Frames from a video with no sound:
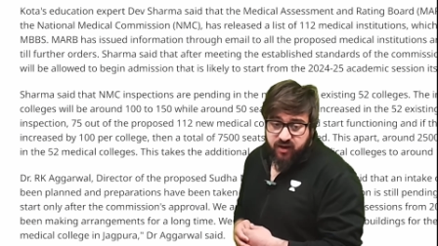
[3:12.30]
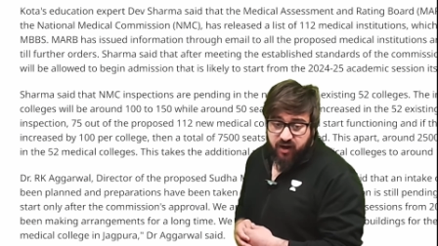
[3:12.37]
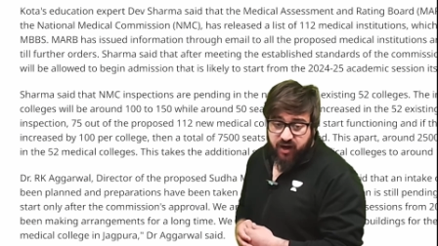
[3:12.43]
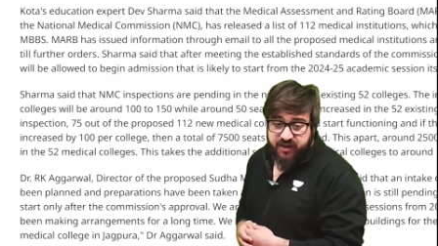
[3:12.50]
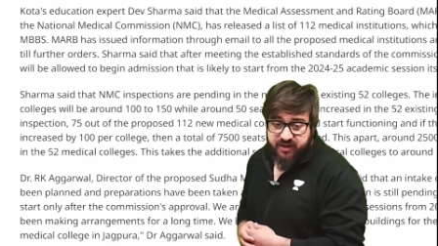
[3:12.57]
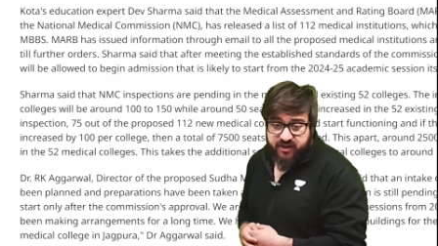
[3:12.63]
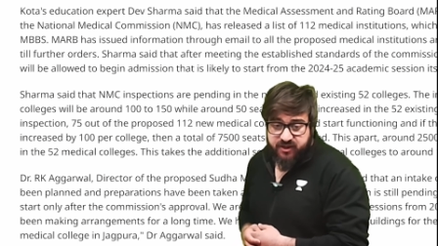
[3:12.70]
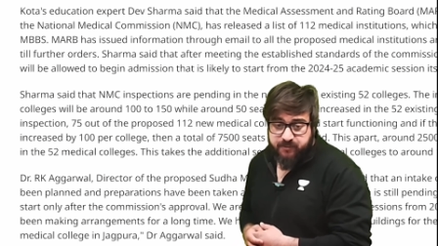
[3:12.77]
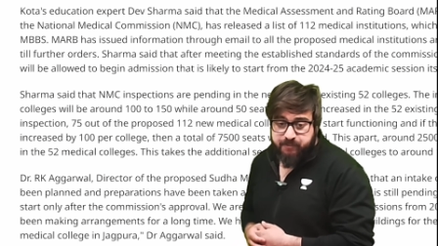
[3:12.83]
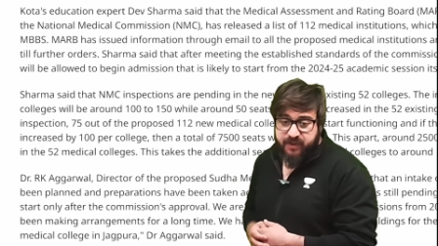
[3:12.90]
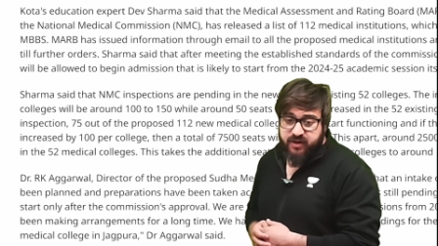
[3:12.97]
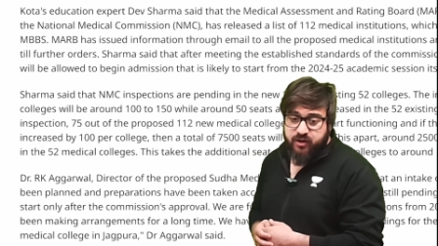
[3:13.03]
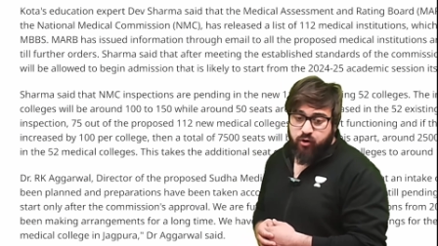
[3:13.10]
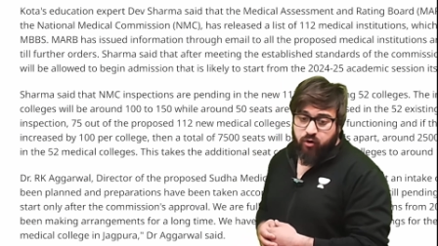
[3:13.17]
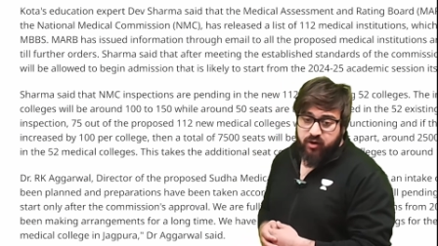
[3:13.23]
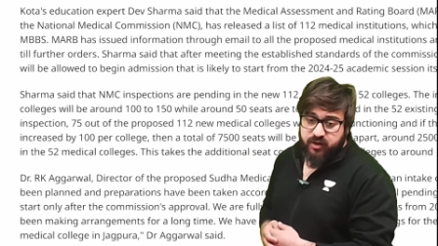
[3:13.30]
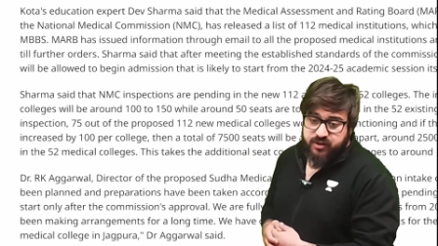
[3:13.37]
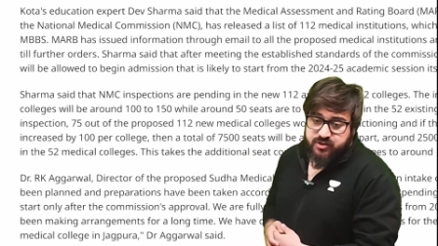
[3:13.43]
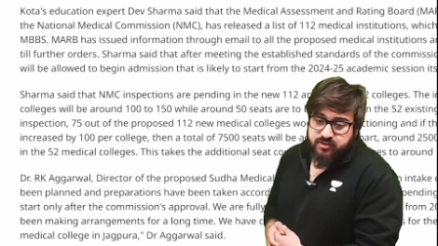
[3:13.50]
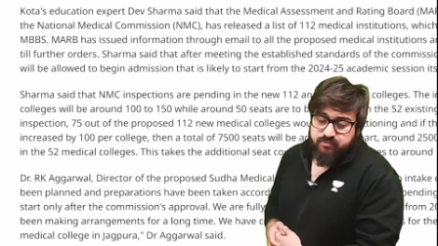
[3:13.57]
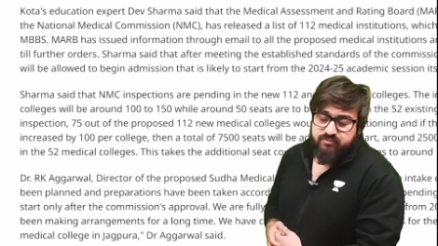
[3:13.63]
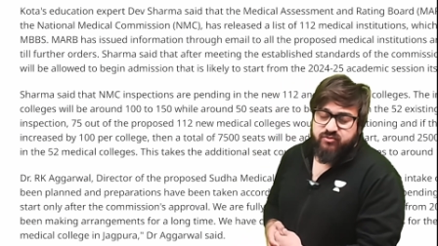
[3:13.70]
100 per
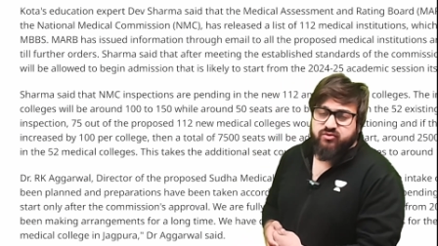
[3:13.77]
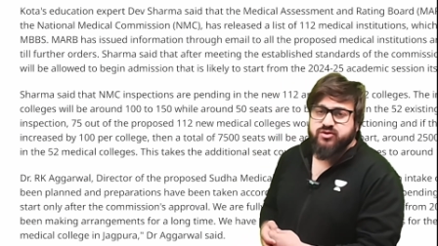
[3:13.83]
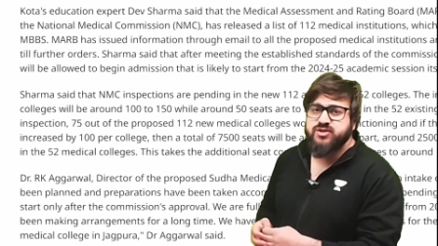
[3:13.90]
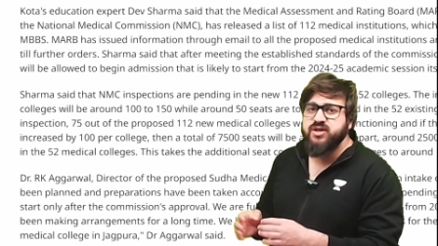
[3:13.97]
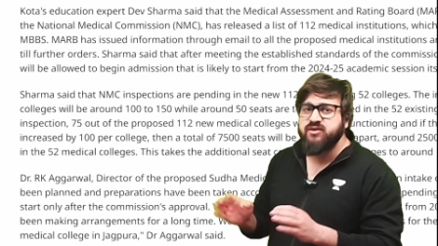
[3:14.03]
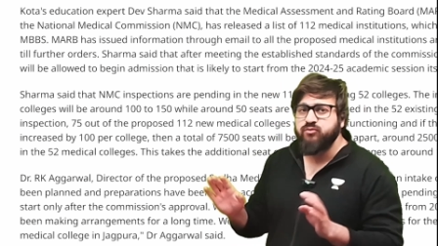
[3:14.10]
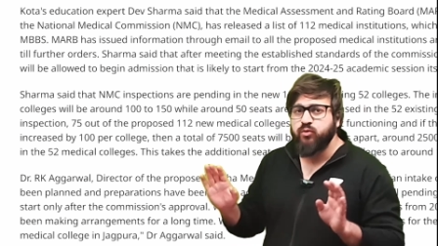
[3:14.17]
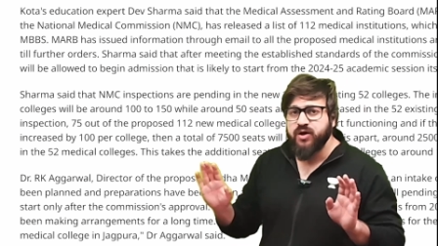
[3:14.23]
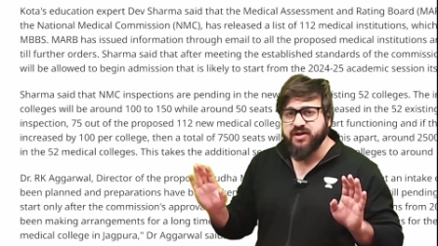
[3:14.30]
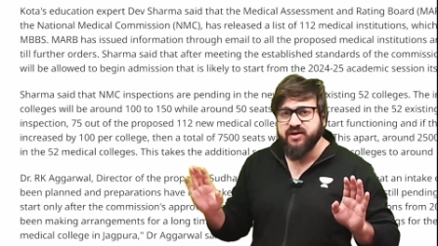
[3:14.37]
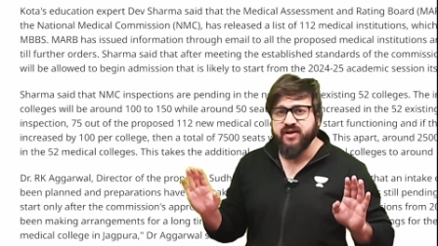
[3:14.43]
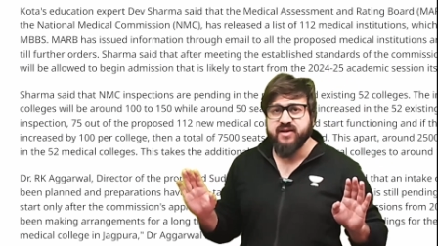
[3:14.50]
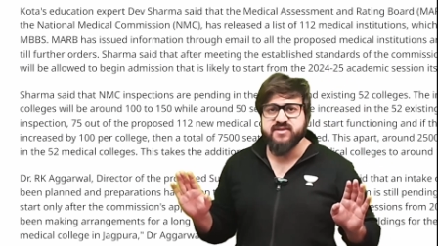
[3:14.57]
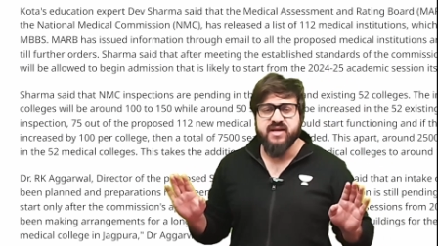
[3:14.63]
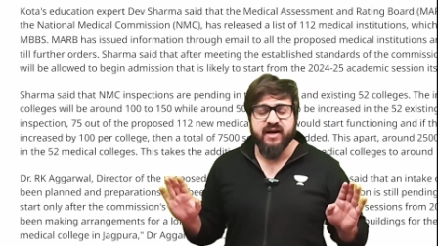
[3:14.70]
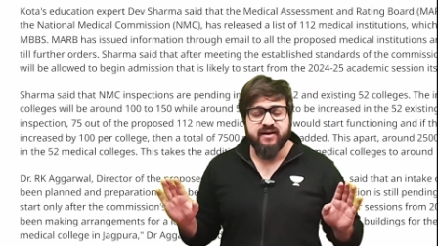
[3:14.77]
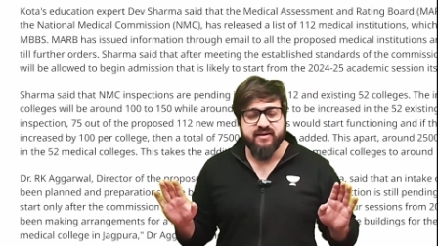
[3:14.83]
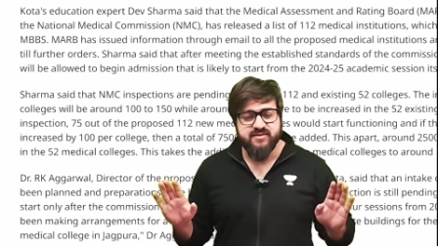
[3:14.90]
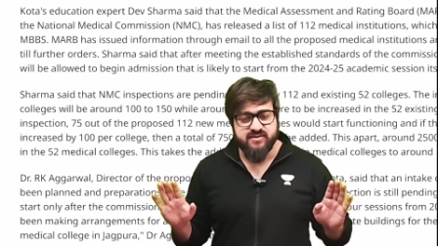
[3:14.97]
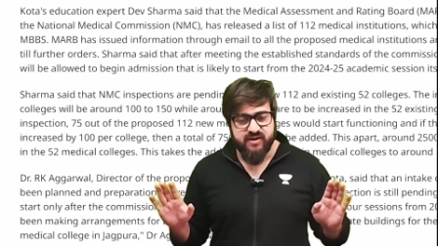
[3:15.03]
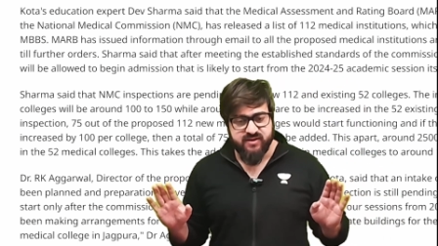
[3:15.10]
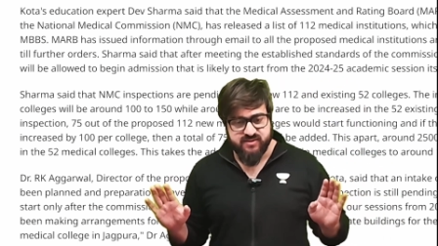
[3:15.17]
college see what it exactly
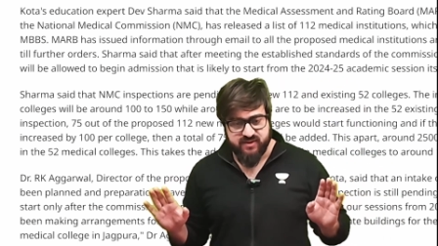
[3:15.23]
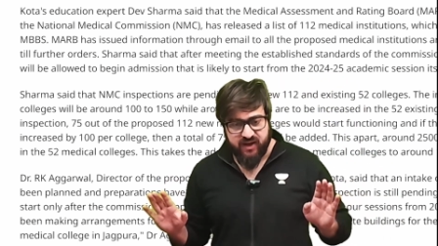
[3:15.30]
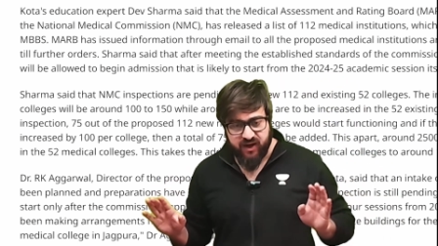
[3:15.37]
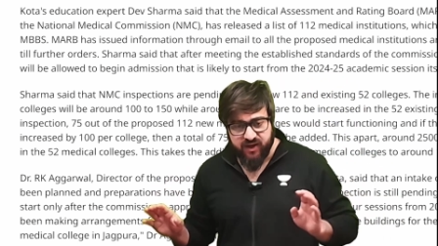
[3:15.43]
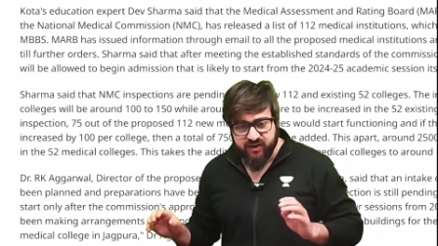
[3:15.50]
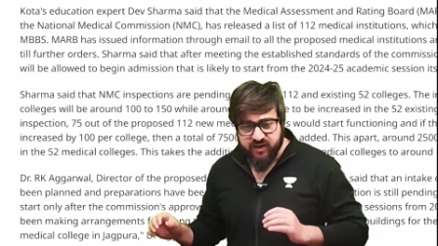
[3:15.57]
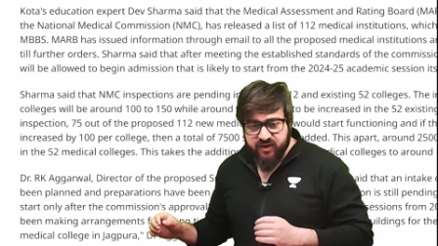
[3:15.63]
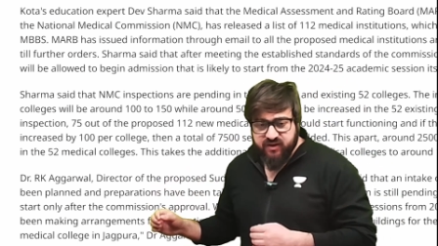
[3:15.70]
says that